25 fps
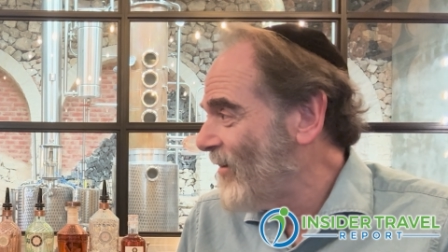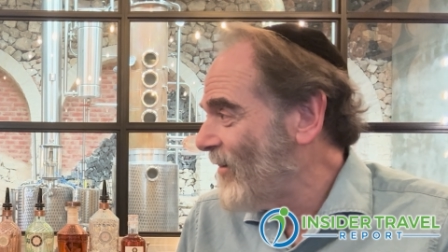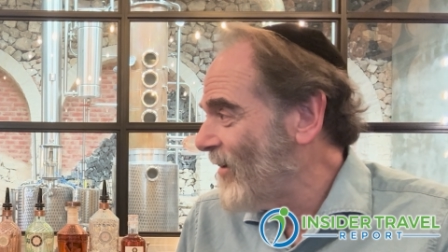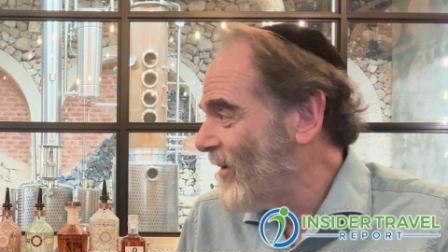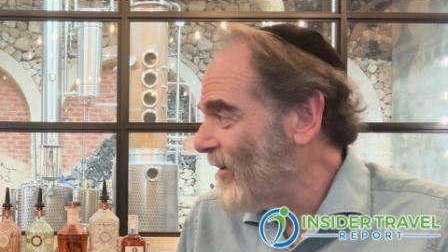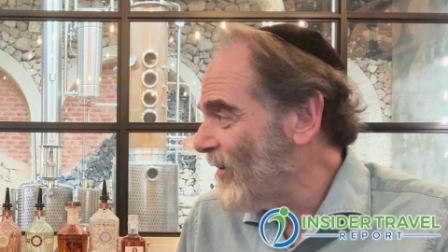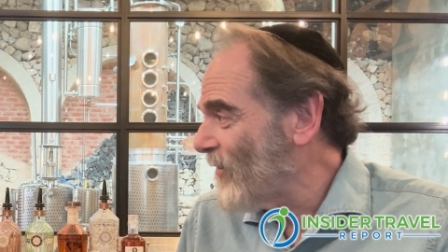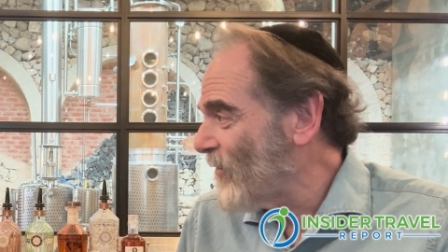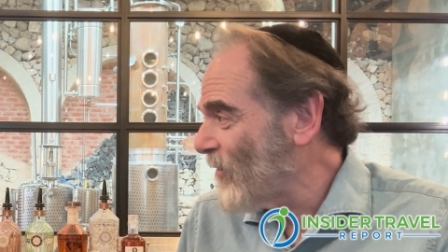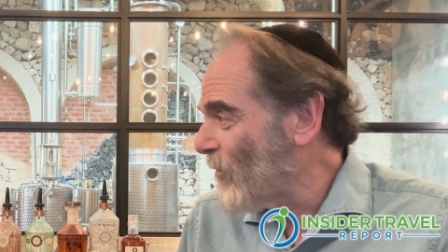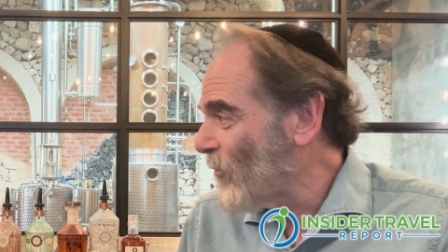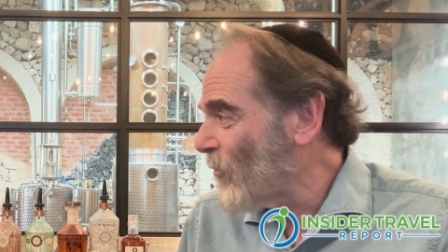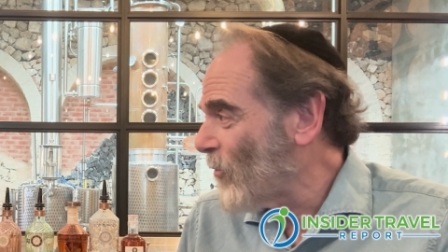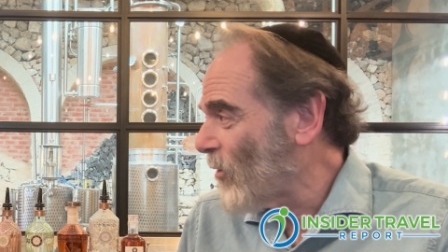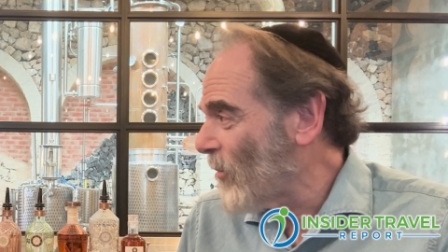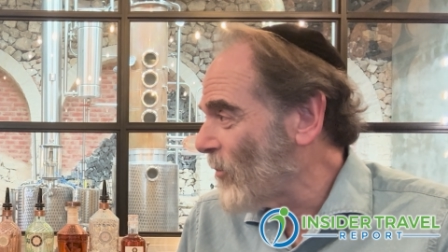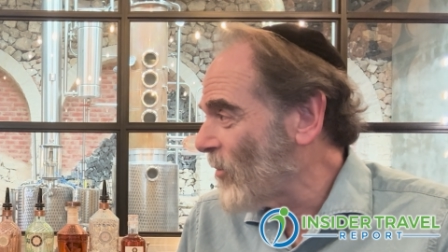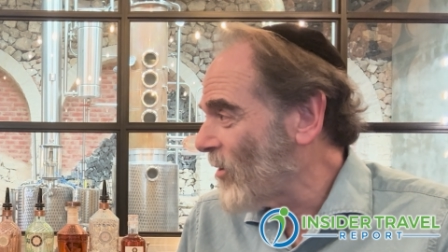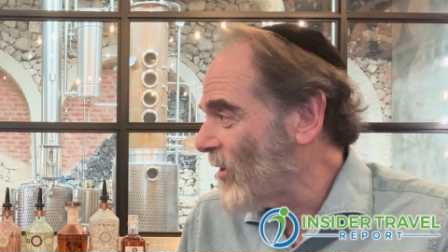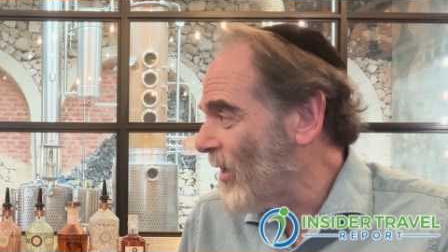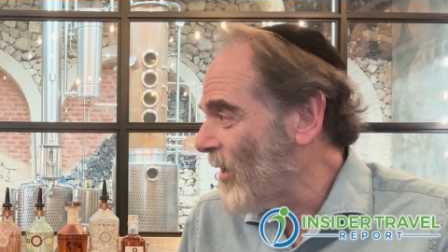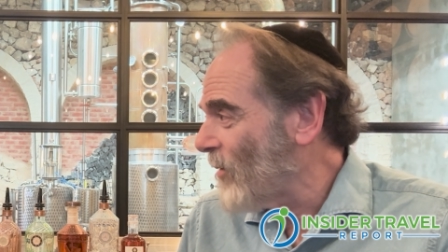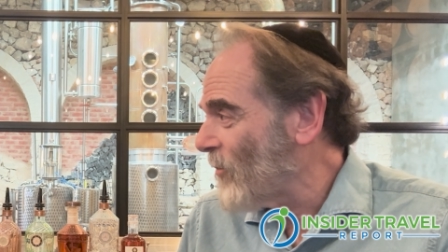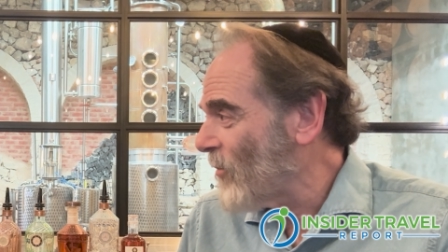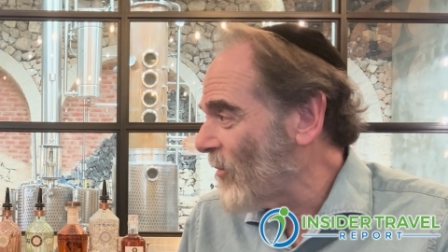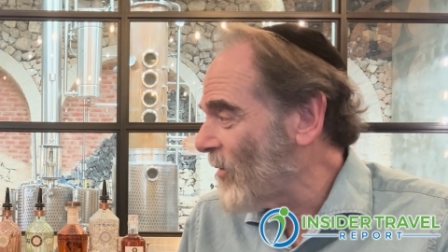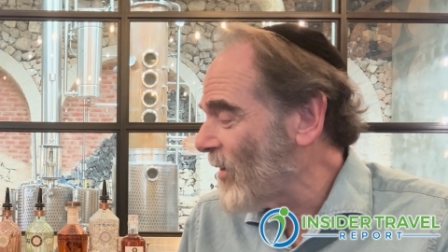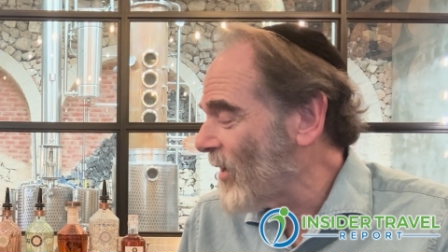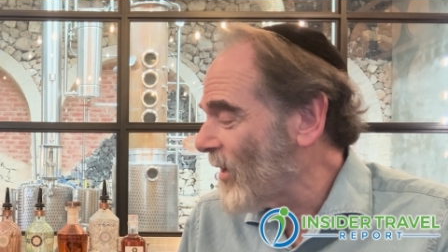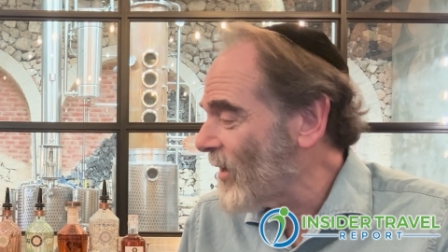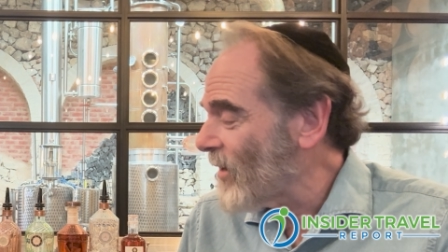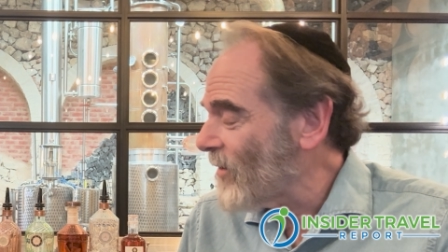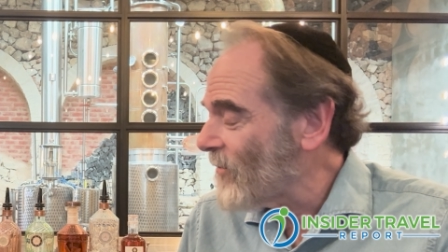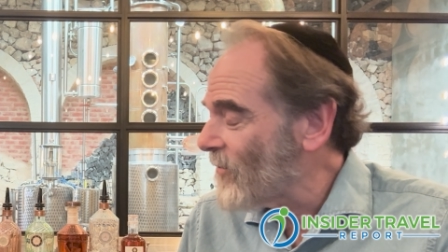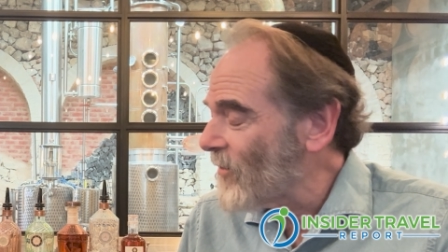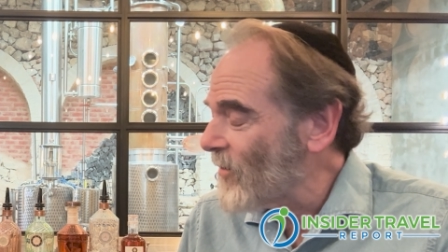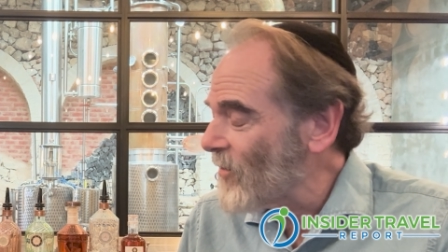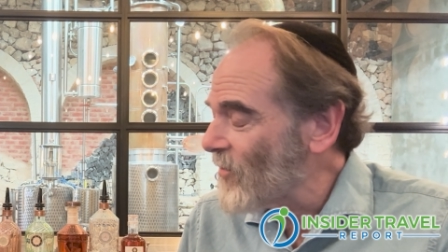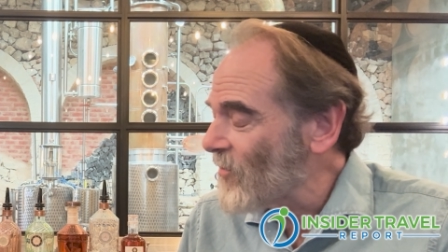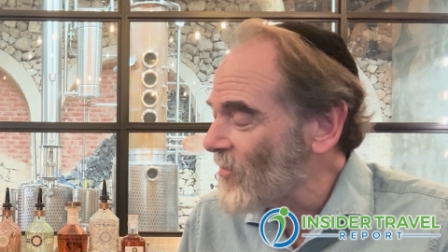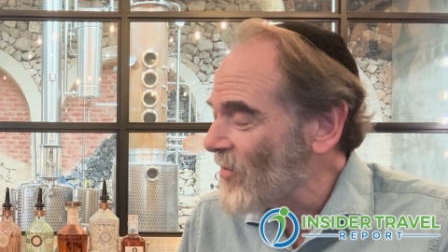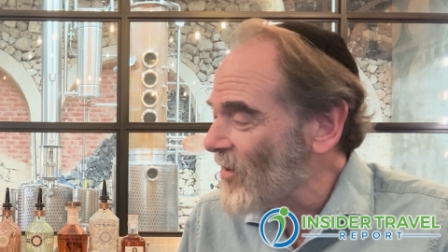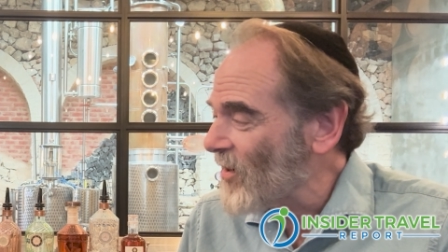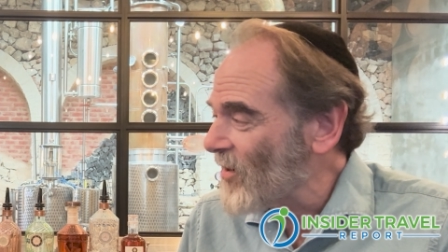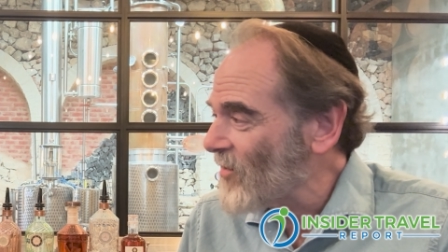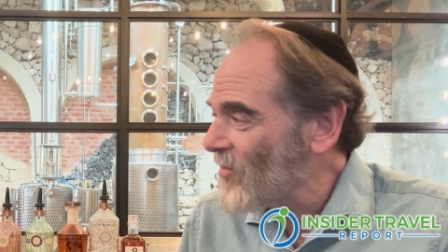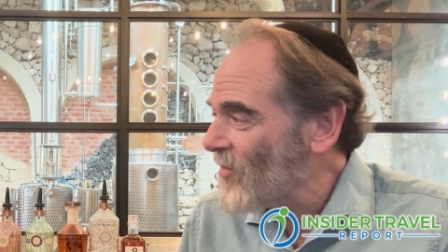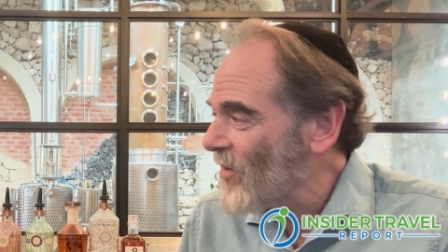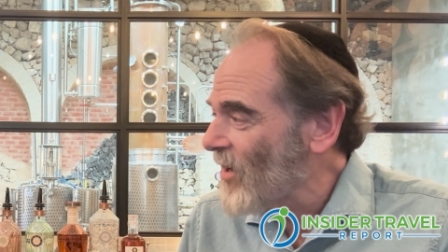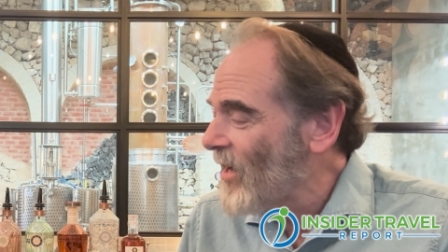we live in a warm climate, we're not gonna freeze
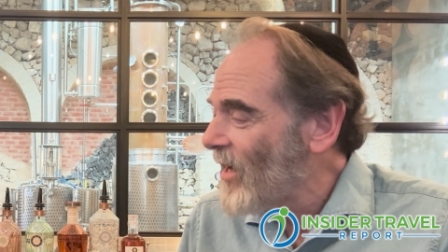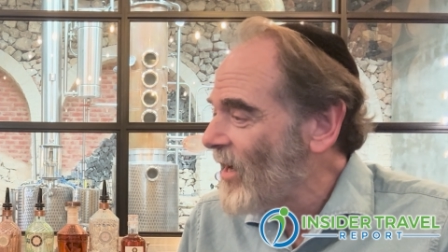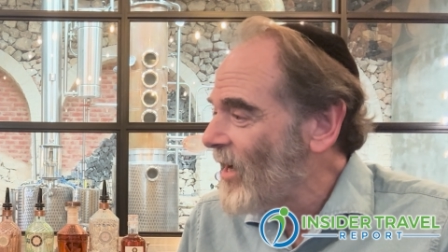things